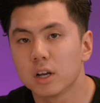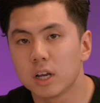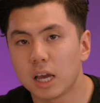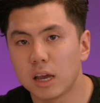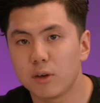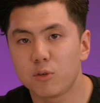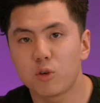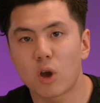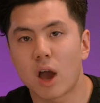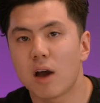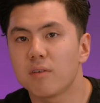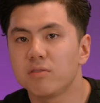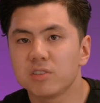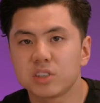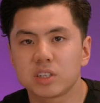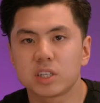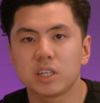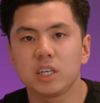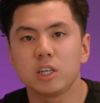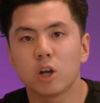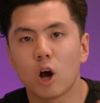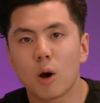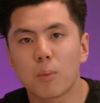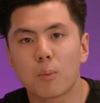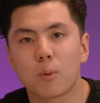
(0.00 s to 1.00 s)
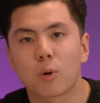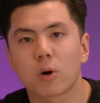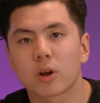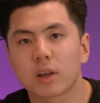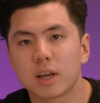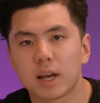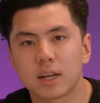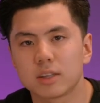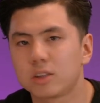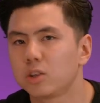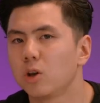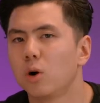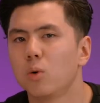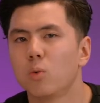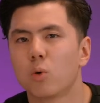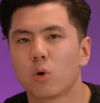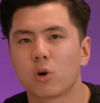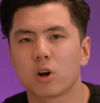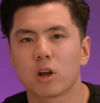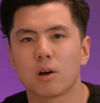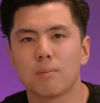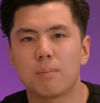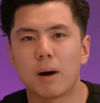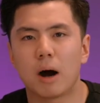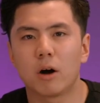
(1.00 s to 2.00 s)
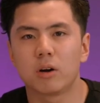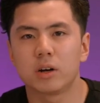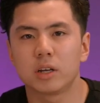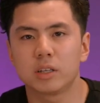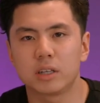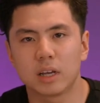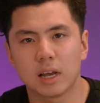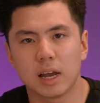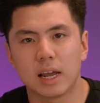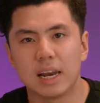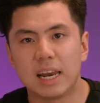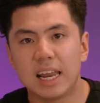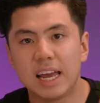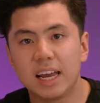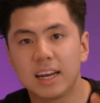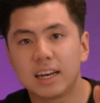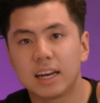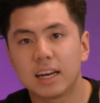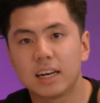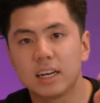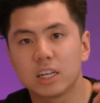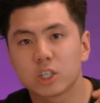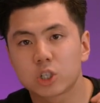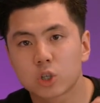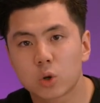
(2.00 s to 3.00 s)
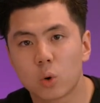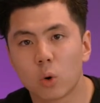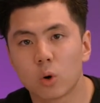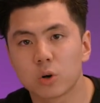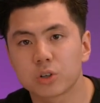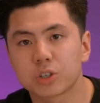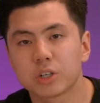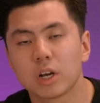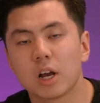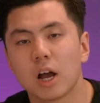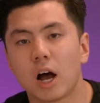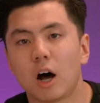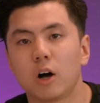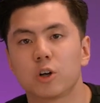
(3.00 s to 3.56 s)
If you haven't seen Upwork yet, don't worry about it. Later in this course, I'll